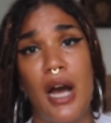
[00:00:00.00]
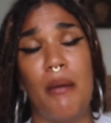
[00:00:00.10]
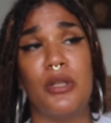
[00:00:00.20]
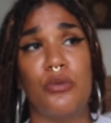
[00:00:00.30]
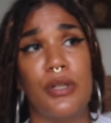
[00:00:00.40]

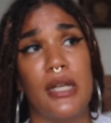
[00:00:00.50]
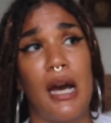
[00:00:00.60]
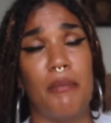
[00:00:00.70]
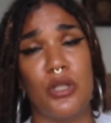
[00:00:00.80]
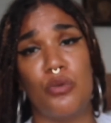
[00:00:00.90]
I'm gonna do it.
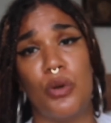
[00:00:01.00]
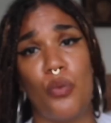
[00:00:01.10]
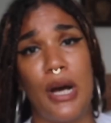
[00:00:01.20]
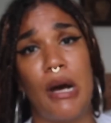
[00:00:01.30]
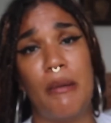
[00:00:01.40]
I'm gonna do it
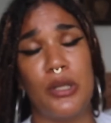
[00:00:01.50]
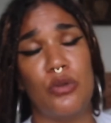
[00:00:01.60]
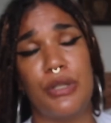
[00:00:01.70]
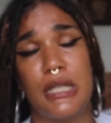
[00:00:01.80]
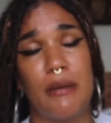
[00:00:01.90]
well. I'm gonna
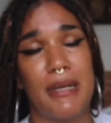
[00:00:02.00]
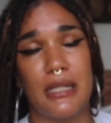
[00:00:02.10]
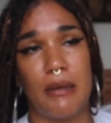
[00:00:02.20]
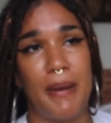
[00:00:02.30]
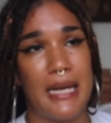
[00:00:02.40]
do it to the
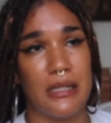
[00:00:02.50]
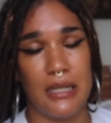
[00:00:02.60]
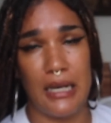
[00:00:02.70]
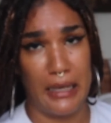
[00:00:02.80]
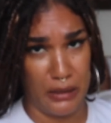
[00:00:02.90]
best
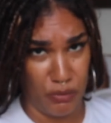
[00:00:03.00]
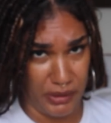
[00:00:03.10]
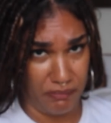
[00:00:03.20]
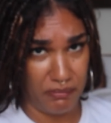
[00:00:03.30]
capacity I can do.